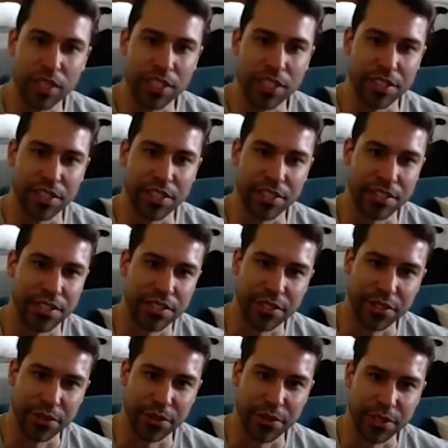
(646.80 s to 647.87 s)
seasoned
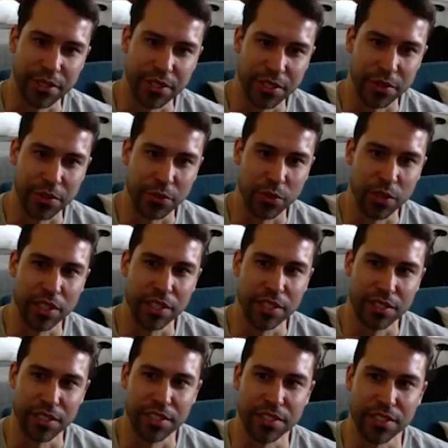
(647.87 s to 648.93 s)
too. He's just a really
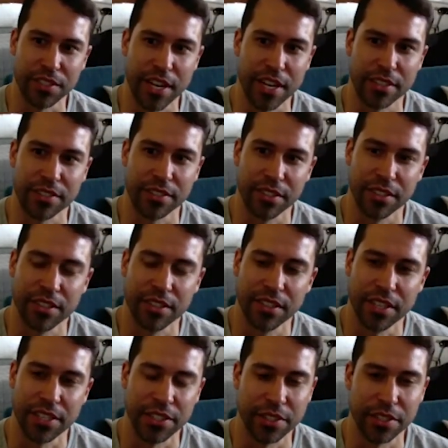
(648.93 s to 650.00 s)
seasoned actor,
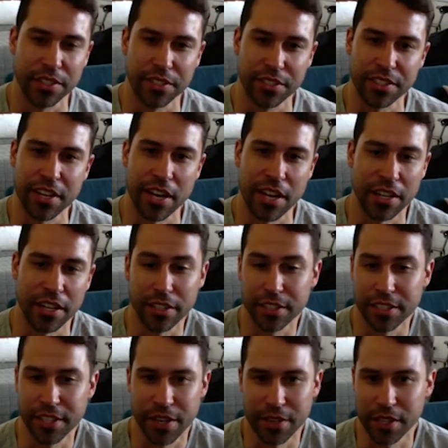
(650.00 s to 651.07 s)
and you can
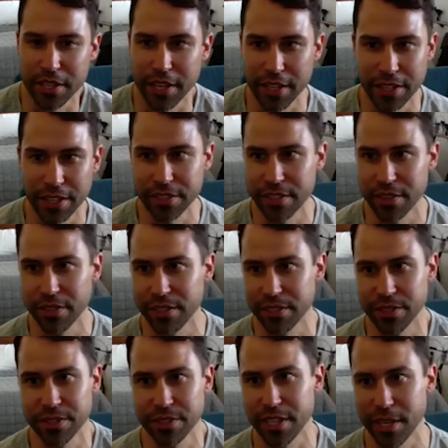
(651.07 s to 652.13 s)
tell in the dailies every
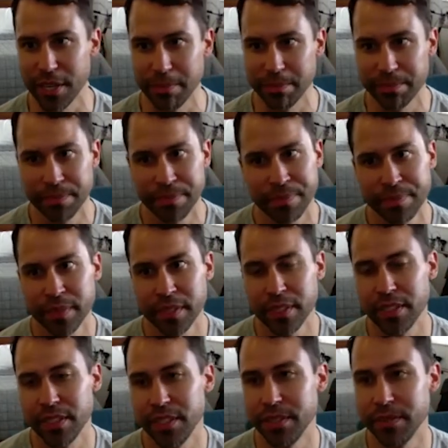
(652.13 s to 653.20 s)
single time
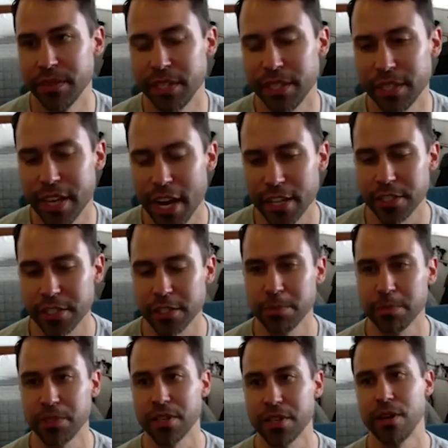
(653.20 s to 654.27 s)
he catches
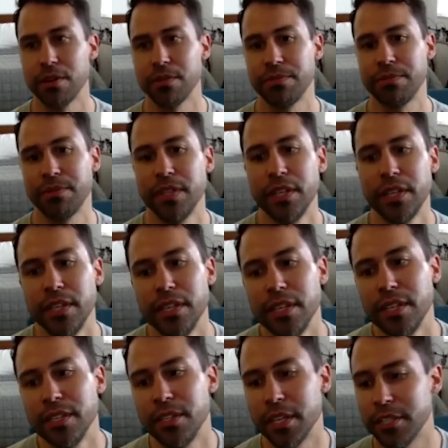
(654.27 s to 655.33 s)
himself.
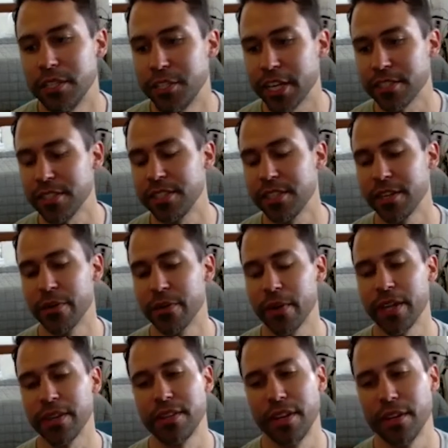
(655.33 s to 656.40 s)
Jason did a
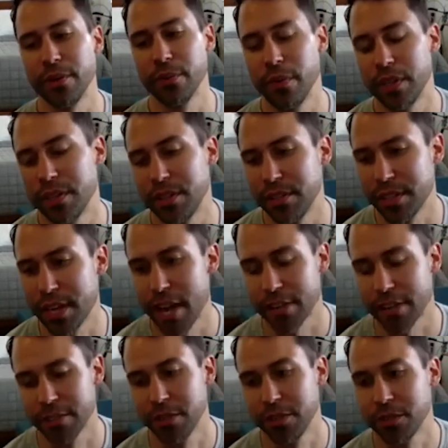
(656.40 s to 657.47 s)
great thing with his
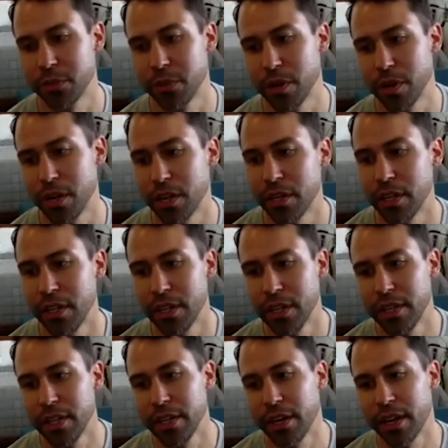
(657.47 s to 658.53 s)
actors where
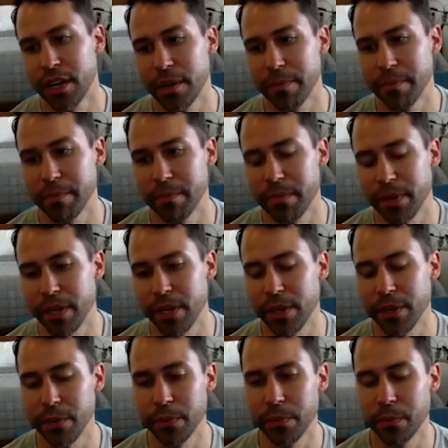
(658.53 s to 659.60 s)

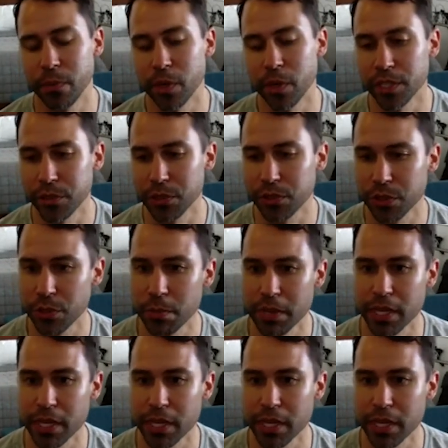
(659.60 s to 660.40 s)
he wouldn't do too many